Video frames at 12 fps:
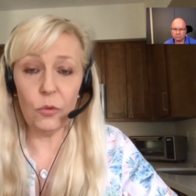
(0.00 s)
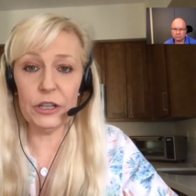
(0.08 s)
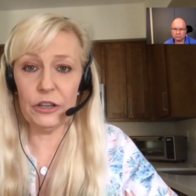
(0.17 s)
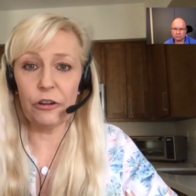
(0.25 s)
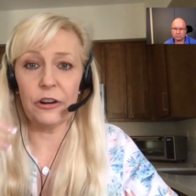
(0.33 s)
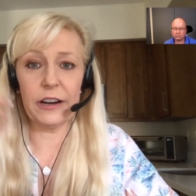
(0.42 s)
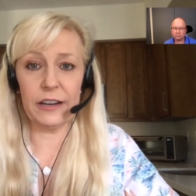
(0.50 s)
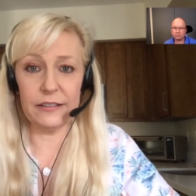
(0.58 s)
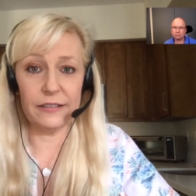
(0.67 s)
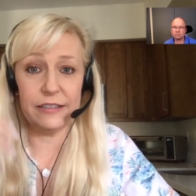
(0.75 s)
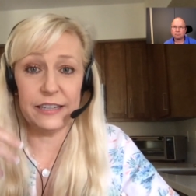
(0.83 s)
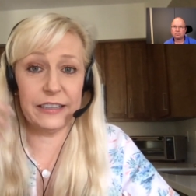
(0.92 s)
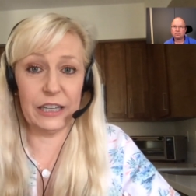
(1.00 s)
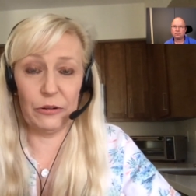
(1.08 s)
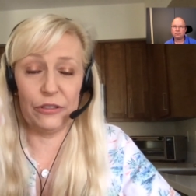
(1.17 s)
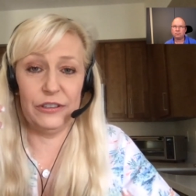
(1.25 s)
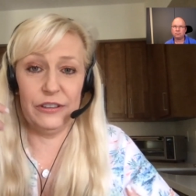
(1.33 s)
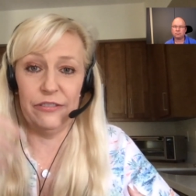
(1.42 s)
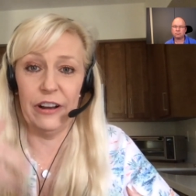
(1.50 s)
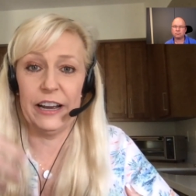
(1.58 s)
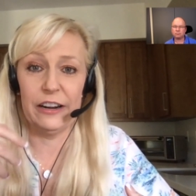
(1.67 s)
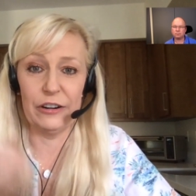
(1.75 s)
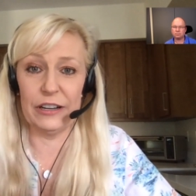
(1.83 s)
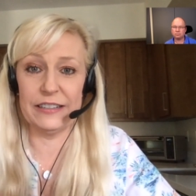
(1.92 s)
when you're dealing with the
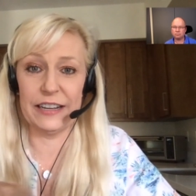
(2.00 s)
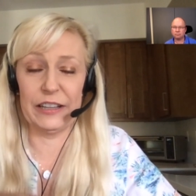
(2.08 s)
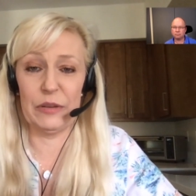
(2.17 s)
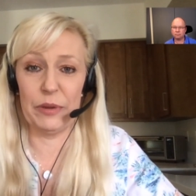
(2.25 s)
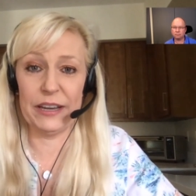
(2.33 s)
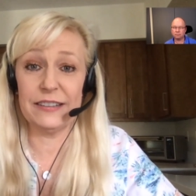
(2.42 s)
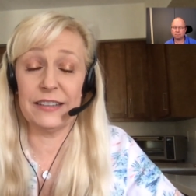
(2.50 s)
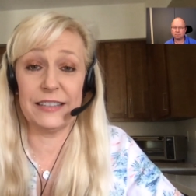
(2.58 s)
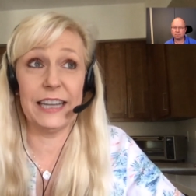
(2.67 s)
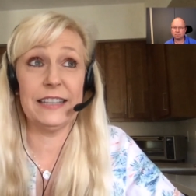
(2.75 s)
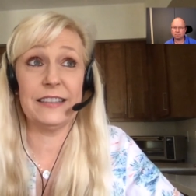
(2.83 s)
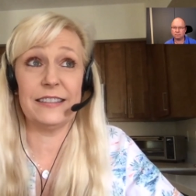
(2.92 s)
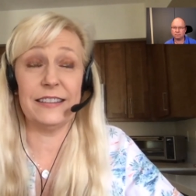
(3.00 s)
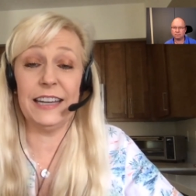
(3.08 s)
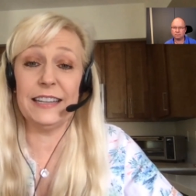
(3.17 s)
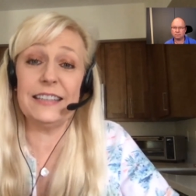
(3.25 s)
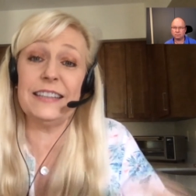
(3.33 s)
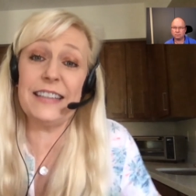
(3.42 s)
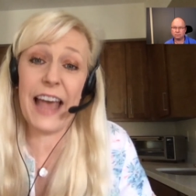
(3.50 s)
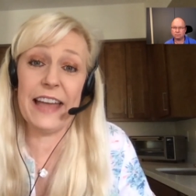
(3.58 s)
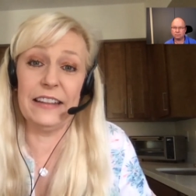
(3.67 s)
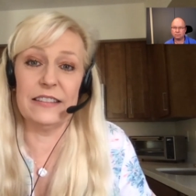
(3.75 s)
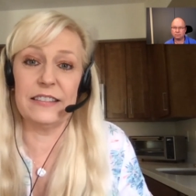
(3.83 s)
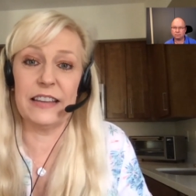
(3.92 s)
divine on a daily basis, it's it's
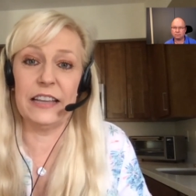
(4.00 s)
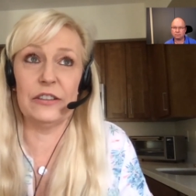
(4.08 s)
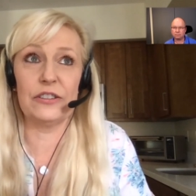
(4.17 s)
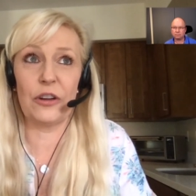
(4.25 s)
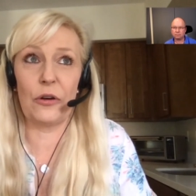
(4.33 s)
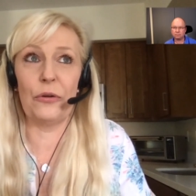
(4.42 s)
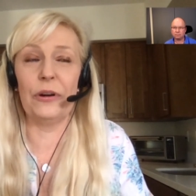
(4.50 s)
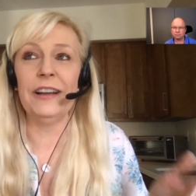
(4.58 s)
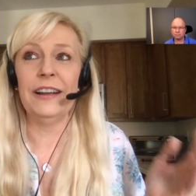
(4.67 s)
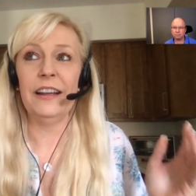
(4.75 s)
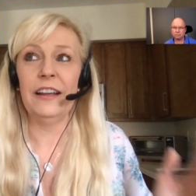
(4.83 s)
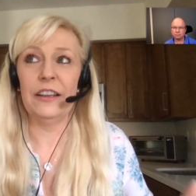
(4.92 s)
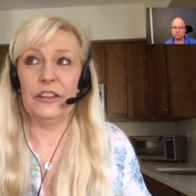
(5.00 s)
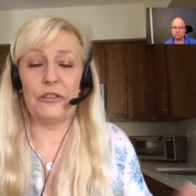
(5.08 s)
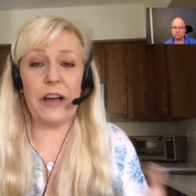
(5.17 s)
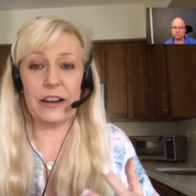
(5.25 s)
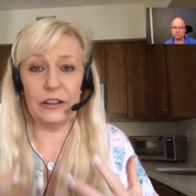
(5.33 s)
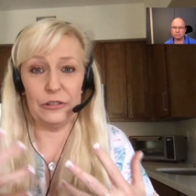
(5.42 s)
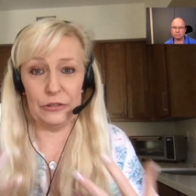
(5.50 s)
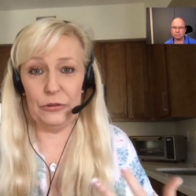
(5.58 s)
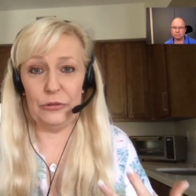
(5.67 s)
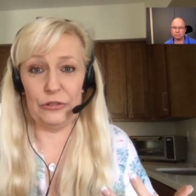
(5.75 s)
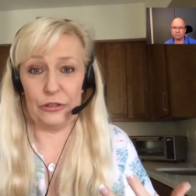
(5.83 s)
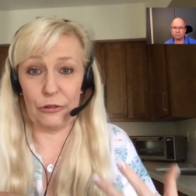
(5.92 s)
intense. And so you kind of
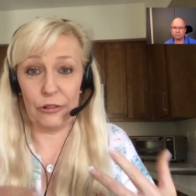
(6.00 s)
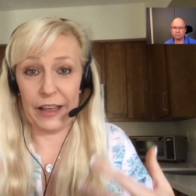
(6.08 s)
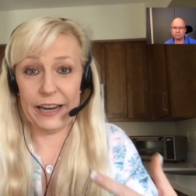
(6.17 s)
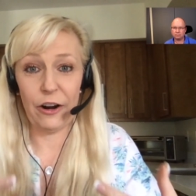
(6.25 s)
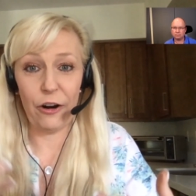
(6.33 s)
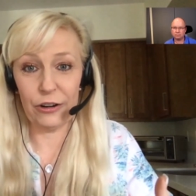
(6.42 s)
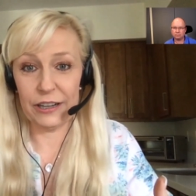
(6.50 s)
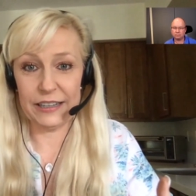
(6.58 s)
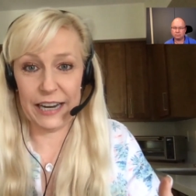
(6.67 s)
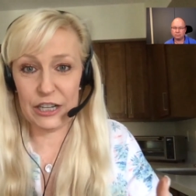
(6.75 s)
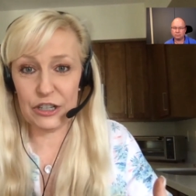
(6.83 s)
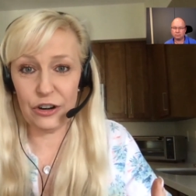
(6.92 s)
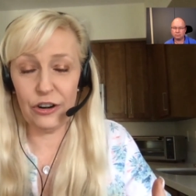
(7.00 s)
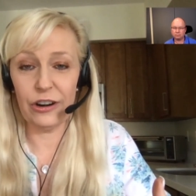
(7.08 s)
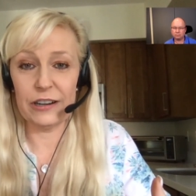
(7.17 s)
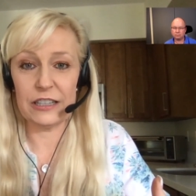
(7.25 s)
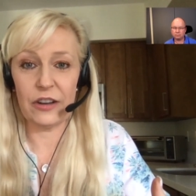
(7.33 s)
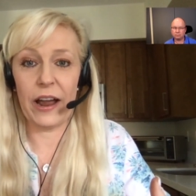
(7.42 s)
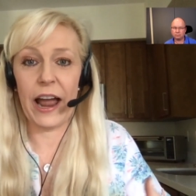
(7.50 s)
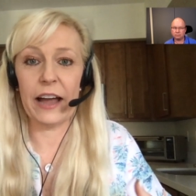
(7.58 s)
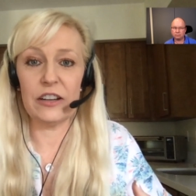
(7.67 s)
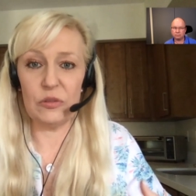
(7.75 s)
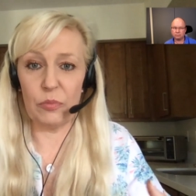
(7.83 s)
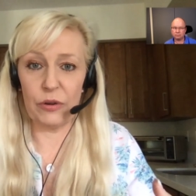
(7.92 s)
lose your lighthearted nature. And so I
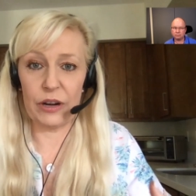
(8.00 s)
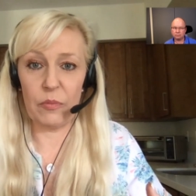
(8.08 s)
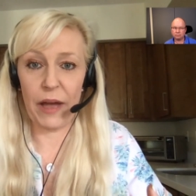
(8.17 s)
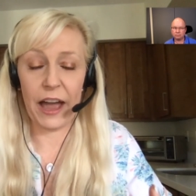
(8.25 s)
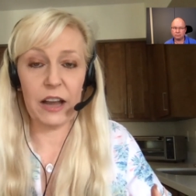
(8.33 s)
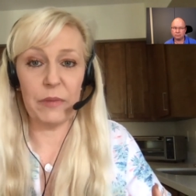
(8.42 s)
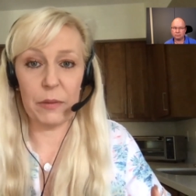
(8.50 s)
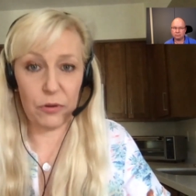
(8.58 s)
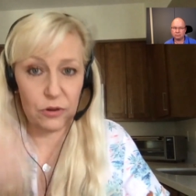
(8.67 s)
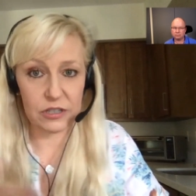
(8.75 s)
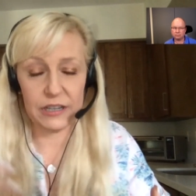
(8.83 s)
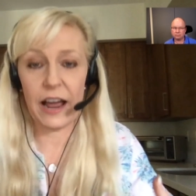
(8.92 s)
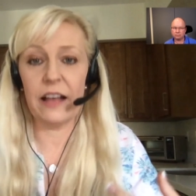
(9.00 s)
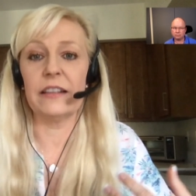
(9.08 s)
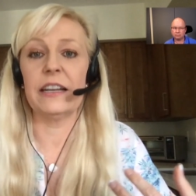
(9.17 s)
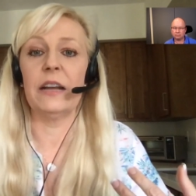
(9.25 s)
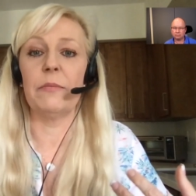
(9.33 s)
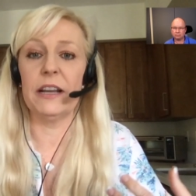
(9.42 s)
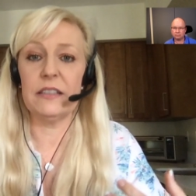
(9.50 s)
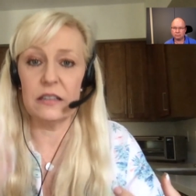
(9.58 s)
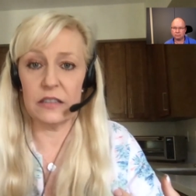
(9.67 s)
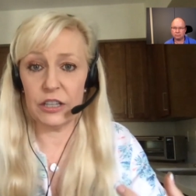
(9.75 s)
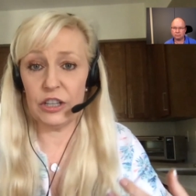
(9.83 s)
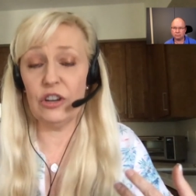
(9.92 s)
had to bring back my personality and my
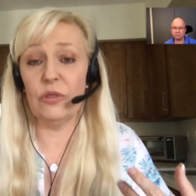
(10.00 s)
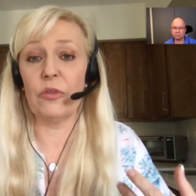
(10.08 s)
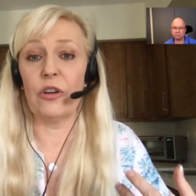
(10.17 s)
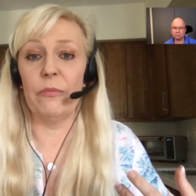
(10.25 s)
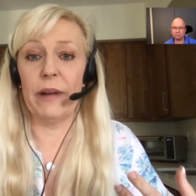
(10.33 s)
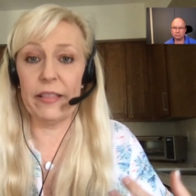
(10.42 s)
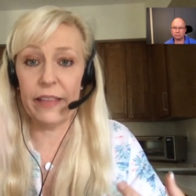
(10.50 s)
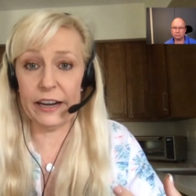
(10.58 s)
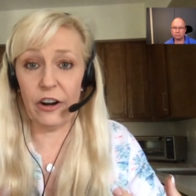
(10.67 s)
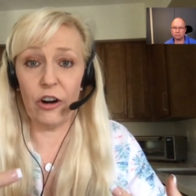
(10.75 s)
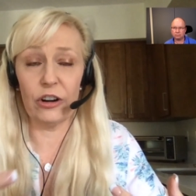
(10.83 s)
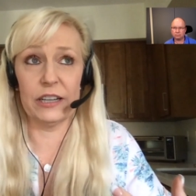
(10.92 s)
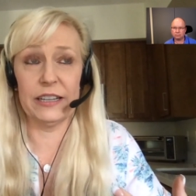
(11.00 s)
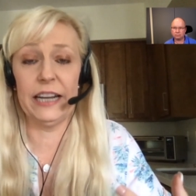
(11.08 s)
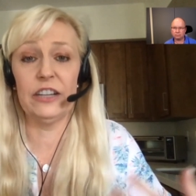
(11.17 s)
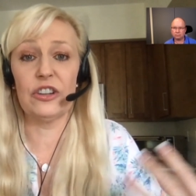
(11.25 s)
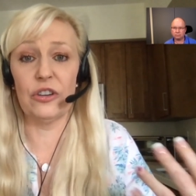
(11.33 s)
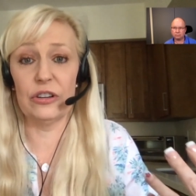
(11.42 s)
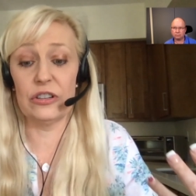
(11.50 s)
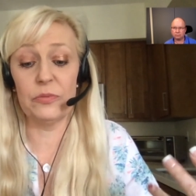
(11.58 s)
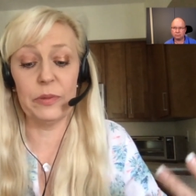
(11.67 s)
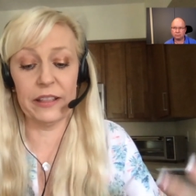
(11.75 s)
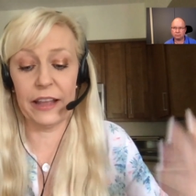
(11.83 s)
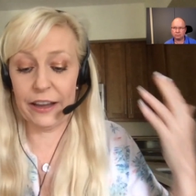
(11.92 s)
sense of humor and my lighthearted nature and
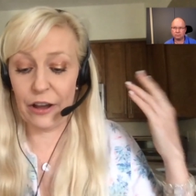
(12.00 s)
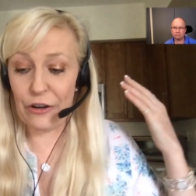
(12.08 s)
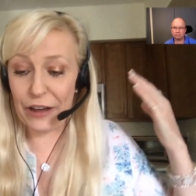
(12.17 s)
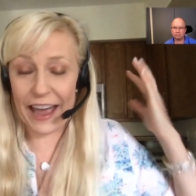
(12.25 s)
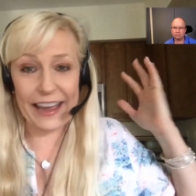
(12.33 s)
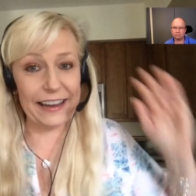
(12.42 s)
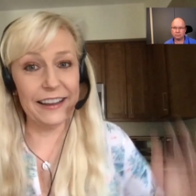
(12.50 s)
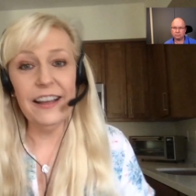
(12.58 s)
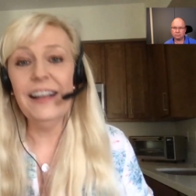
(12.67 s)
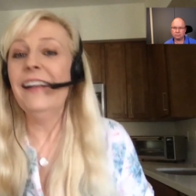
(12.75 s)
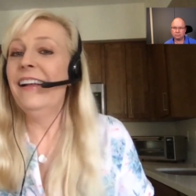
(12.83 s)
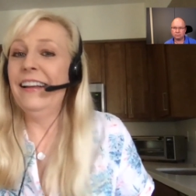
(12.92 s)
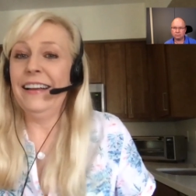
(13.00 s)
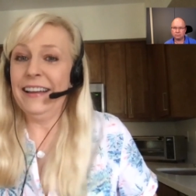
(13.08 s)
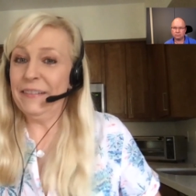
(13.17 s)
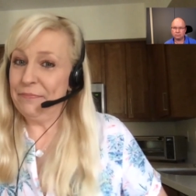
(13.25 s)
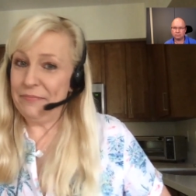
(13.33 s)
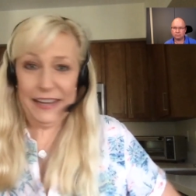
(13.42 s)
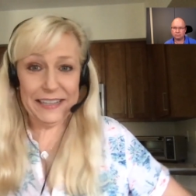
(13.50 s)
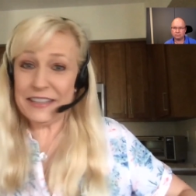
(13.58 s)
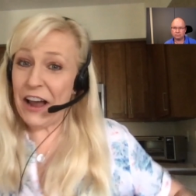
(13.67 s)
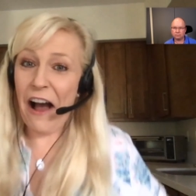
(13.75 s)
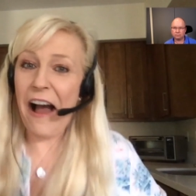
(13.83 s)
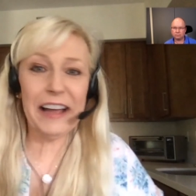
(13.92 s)
just be like, okay,
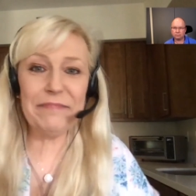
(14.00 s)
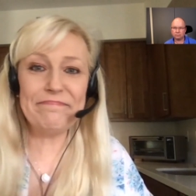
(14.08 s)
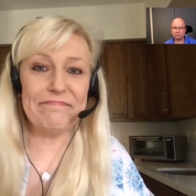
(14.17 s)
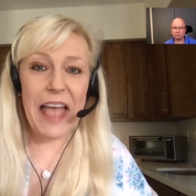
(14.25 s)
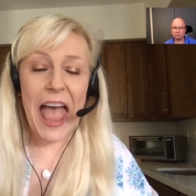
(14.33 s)
it's God.